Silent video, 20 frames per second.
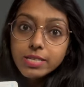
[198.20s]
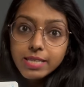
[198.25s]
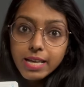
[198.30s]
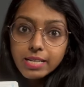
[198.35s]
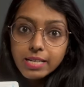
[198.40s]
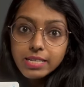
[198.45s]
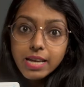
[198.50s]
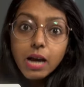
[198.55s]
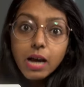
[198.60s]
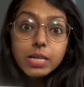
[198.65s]
that
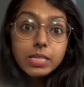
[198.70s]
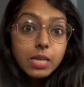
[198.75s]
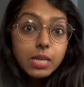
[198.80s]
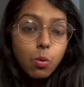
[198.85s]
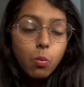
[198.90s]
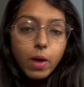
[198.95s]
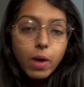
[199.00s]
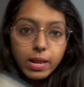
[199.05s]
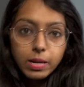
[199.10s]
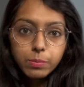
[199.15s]
is
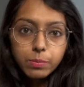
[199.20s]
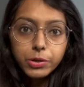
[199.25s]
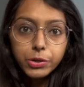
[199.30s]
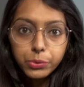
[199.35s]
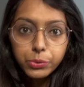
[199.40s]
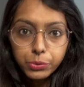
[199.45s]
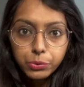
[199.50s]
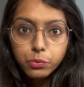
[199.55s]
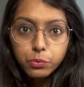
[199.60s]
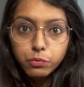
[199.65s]
available to
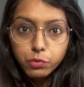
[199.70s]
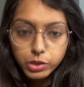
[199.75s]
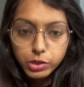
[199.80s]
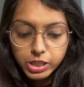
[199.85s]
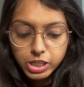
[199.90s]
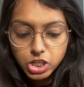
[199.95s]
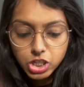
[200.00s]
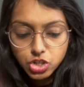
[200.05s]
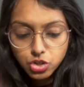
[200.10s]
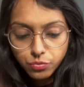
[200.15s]
you for
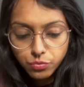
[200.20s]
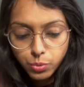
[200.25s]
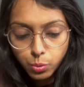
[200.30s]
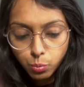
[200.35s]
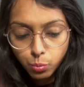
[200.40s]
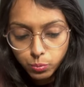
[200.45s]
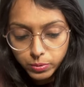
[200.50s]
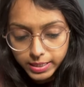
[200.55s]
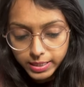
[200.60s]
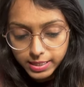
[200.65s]
each of the
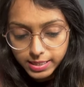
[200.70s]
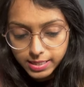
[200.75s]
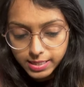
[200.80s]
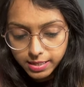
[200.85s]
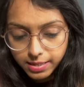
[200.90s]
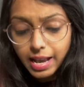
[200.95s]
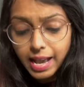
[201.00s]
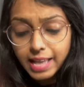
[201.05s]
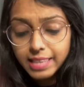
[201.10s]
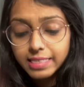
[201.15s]
week,
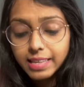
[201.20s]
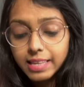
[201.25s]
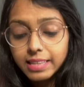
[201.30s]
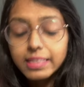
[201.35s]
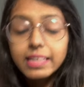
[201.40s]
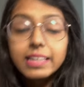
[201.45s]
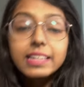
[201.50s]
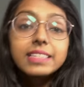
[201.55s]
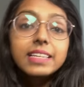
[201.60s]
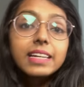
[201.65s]
and then
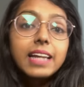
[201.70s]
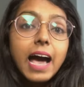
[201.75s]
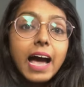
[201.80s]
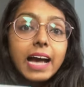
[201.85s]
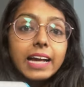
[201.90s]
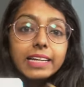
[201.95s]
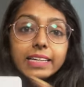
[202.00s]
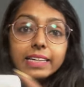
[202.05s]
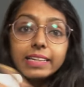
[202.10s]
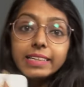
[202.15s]
there is an
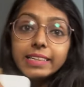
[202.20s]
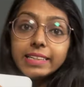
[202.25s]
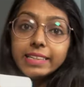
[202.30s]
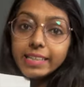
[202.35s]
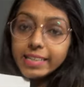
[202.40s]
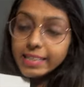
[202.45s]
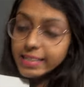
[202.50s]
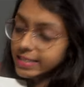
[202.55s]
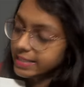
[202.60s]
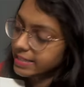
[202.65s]
ideal
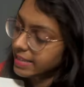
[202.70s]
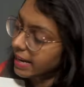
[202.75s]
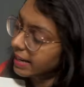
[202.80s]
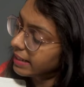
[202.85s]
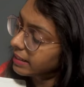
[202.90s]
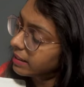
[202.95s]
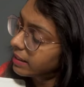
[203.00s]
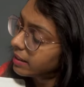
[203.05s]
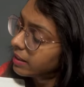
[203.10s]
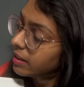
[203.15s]
day
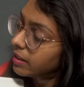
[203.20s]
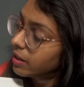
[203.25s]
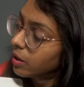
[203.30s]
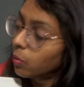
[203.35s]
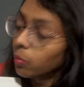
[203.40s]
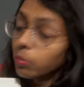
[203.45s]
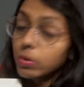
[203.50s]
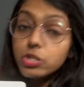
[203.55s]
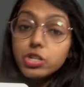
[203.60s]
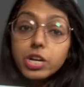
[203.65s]
design
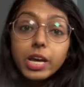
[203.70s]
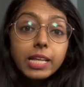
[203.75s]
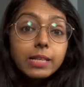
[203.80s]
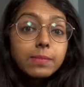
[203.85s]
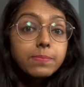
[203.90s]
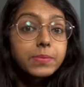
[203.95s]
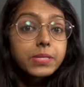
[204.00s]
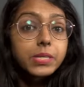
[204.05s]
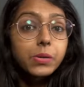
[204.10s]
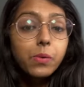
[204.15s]
which
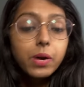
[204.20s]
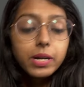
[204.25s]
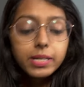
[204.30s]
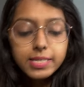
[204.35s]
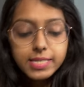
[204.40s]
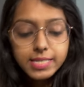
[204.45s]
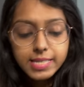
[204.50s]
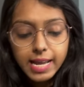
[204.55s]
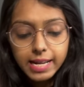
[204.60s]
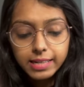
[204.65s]
helps you
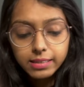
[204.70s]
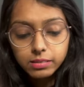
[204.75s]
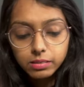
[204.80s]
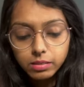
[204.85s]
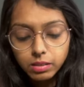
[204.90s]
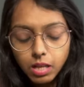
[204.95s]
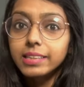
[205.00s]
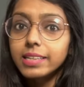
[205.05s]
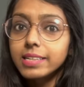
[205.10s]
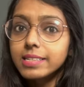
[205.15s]
understand
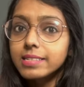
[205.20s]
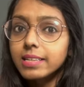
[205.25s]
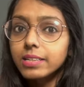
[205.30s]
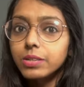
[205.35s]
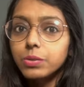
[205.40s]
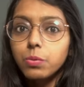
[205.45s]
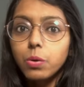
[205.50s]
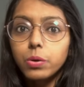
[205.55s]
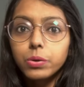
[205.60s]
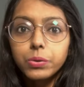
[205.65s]
things that you
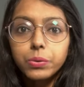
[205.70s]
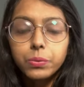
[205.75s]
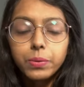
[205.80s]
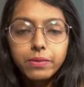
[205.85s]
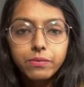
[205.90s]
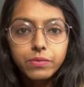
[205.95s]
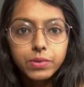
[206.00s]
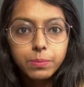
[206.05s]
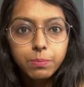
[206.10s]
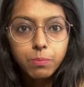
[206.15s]
want to do
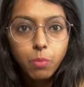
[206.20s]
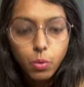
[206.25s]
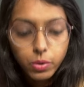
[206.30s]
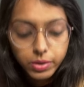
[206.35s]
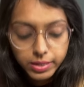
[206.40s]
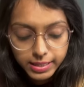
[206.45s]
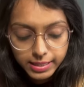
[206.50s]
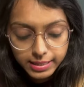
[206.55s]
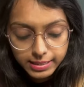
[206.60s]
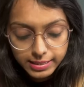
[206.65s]
every
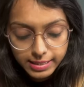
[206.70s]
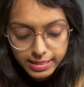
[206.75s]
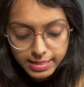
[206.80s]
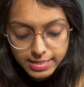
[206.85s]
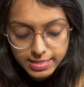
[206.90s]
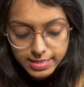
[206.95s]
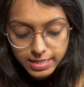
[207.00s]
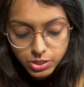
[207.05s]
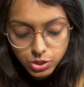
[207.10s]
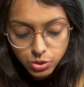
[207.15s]
morning, things
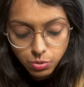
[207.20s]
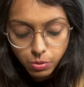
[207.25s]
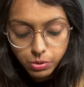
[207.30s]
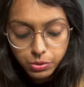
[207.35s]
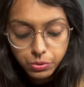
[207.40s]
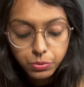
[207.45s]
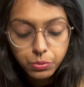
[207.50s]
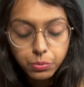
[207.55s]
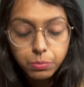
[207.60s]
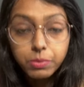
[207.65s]
that you want to
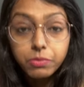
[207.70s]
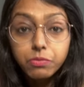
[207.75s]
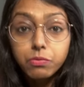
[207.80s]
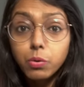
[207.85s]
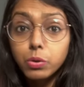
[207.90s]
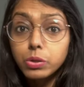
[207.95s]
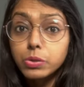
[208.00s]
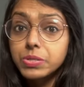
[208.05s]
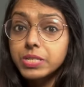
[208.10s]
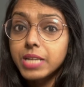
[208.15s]
do before
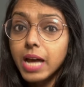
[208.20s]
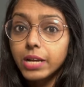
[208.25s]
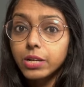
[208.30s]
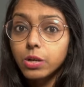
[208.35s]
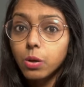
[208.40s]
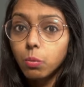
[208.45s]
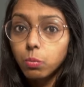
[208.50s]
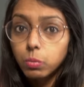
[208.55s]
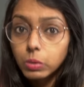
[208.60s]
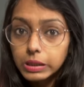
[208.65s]
you start
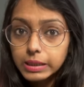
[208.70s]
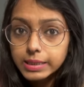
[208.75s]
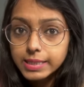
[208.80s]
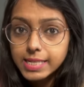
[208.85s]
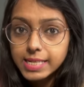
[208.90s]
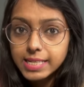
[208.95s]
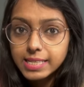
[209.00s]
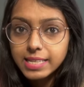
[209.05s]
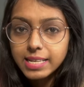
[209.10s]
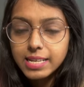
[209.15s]
your work
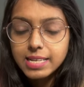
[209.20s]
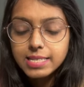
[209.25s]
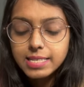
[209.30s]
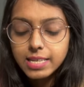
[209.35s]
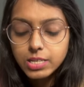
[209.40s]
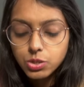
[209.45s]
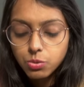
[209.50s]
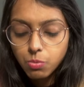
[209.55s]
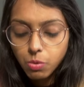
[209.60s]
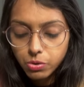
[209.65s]
day, things that
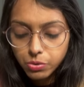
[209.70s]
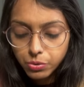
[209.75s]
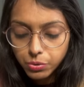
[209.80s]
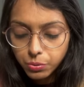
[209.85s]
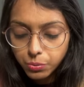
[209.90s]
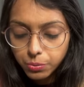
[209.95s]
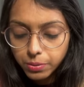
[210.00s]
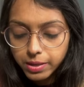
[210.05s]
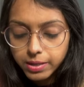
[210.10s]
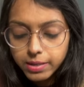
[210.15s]
you want to do
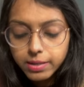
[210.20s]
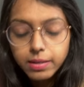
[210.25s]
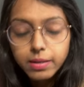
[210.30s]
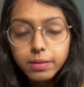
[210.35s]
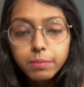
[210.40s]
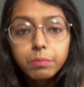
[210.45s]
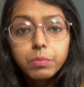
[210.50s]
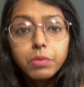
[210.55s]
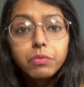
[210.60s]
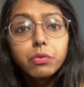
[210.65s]

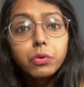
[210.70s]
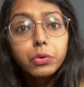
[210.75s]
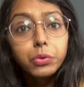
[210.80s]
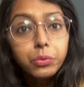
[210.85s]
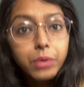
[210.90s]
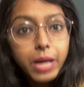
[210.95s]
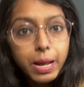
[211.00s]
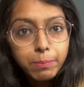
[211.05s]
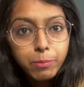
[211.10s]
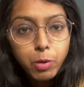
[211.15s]
before you
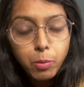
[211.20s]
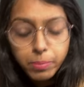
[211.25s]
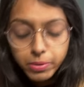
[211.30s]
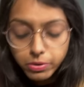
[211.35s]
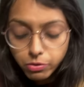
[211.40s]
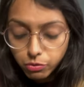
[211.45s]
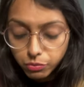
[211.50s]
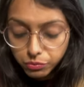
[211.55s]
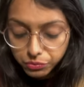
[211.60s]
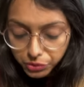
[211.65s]
wrap up
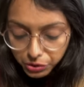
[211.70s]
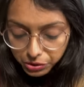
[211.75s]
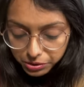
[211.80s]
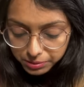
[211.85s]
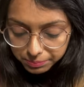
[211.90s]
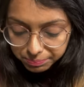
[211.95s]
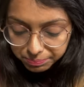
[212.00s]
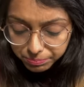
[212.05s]
your work,